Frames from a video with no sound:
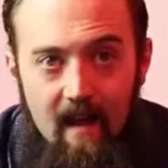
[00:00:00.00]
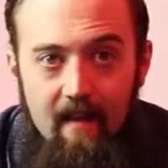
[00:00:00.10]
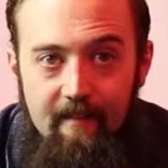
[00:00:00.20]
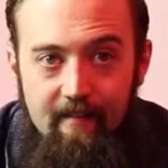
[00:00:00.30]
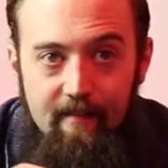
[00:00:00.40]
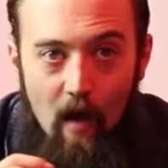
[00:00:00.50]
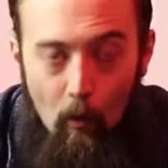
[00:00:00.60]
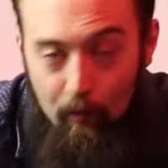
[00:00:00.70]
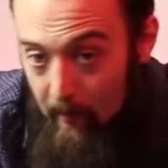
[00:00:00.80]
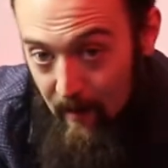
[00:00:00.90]
This is
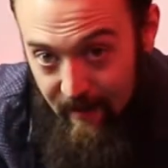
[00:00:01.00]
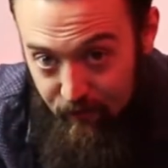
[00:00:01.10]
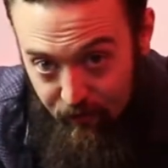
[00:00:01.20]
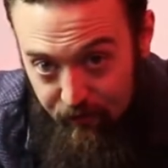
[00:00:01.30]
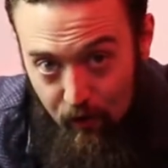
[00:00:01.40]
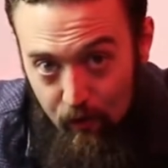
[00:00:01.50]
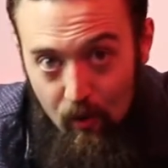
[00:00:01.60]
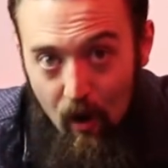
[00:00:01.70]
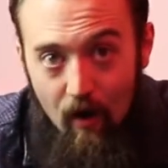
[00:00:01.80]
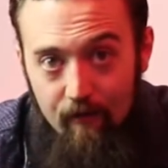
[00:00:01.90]
ultimately
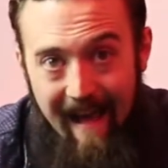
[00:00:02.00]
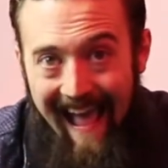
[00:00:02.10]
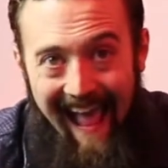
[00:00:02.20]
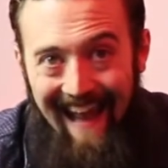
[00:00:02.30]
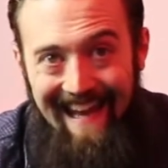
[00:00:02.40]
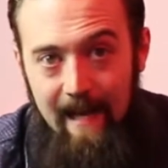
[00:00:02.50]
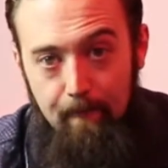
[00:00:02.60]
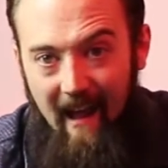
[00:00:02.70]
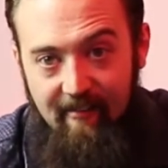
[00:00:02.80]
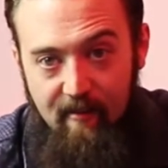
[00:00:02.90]
true of any
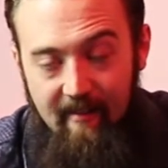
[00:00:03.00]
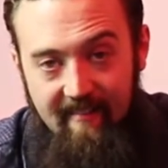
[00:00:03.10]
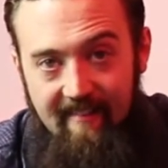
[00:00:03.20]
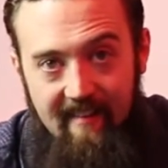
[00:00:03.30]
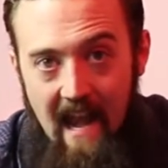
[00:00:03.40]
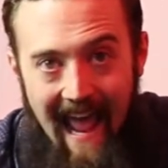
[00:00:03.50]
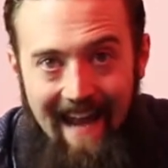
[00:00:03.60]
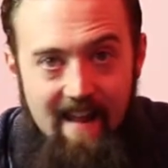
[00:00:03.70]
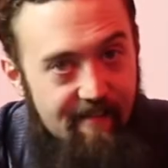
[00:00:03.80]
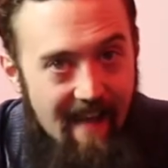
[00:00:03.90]
best business in
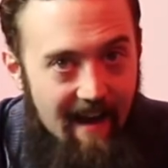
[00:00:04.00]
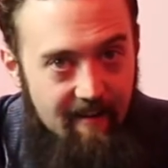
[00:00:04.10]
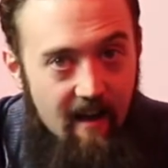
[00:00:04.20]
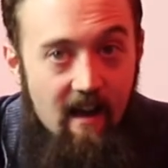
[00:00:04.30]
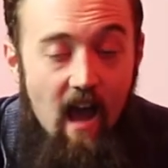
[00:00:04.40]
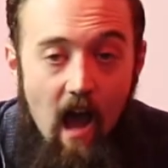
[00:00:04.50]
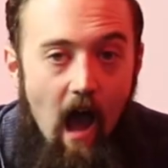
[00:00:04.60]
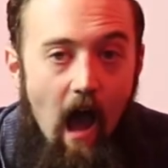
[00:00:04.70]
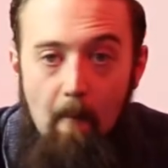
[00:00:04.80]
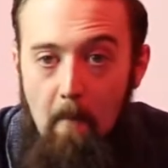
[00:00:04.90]
any sector.
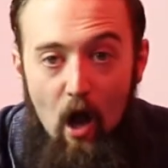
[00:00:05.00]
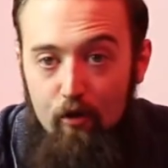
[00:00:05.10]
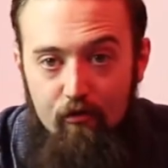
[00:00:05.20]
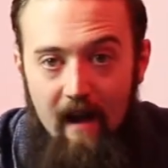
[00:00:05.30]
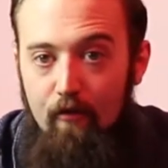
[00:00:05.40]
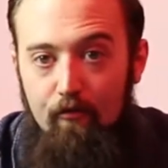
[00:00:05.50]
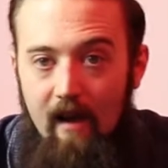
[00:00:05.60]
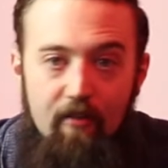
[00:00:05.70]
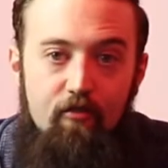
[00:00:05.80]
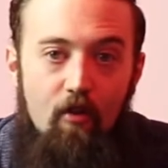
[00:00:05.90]
A great
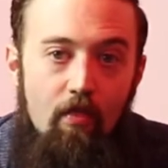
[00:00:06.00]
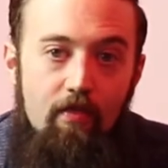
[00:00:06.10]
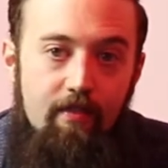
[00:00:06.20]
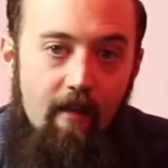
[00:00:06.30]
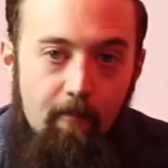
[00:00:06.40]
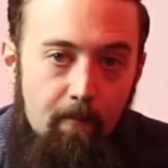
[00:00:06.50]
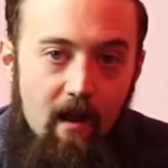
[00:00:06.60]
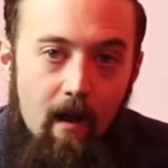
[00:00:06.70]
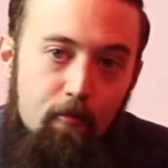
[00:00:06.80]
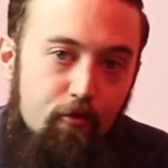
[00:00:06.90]
restaurant doesn't
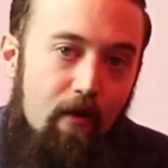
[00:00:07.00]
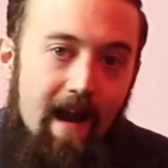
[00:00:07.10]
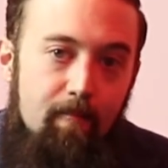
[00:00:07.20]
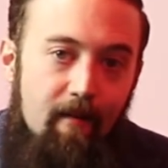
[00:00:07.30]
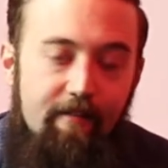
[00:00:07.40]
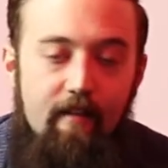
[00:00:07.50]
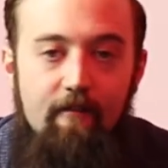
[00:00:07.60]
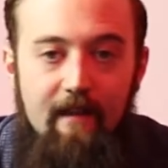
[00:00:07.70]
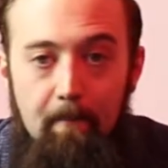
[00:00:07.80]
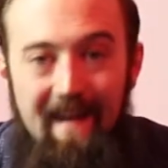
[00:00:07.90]
become great by
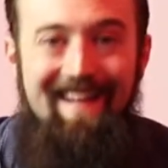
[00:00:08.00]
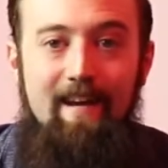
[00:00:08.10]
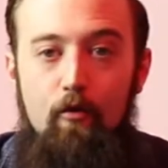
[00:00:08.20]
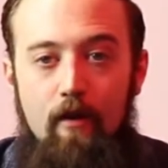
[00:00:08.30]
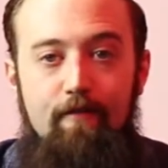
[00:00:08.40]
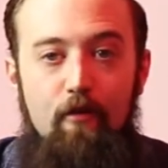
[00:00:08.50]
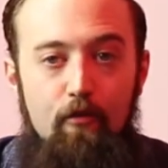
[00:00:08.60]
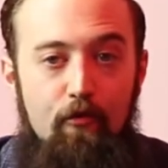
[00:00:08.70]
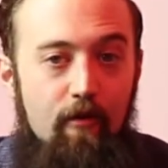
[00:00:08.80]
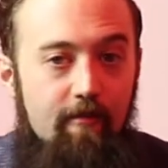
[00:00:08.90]
serving mediocre
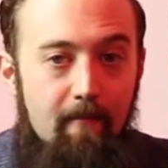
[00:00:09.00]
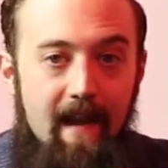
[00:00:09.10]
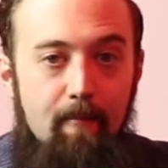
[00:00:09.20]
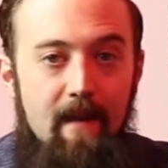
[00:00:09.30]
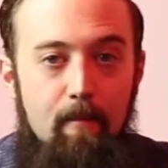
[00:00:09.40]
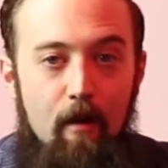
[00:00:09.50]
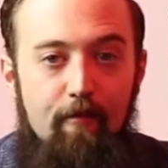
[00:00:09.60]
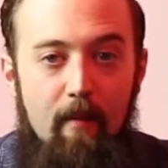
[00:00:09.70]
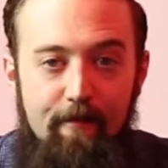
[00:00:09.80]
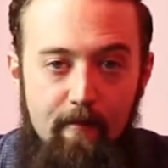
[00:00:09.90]
food to as many people
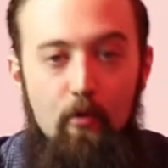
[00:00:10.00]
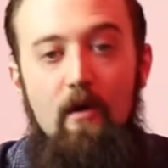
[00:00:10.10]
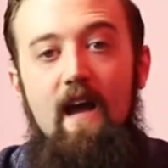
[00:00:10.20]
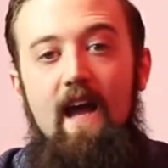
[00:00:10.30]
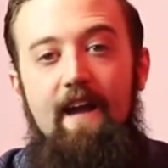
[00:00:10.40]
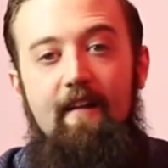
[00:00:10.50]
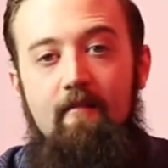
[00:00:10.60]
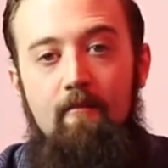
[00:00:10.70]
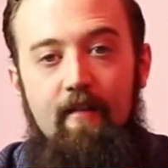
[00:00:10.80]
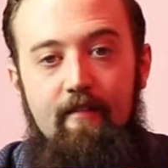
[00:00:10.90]
as possible. It does
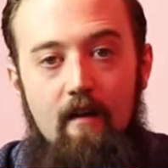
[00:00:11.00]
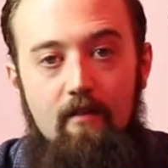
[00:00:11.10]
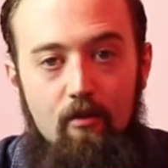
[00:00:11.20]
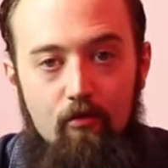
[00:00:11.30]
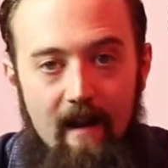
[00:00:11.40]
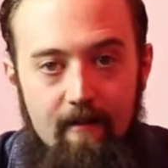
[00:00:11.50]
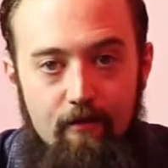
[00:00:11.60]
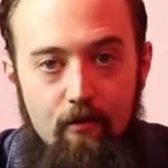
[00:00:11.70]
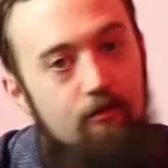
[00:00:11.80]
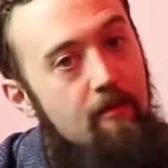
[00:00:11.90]
it by serving great
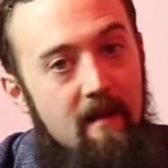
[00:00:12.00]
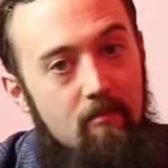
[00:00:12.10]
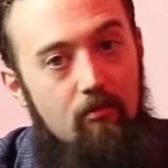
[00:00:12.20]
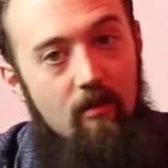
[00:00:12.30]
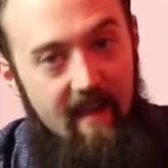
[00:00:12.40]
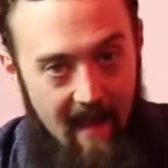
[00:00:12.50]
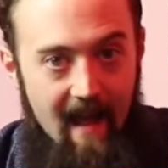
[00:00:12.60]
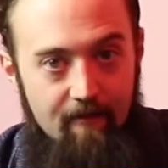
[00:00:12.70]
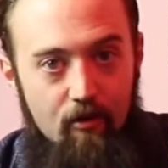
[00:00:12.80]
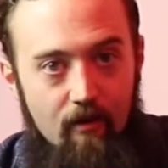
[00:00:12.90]
food to people that
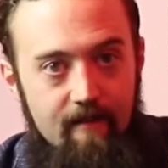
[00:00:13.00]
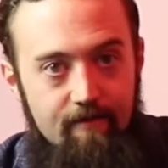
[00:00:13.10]
care for great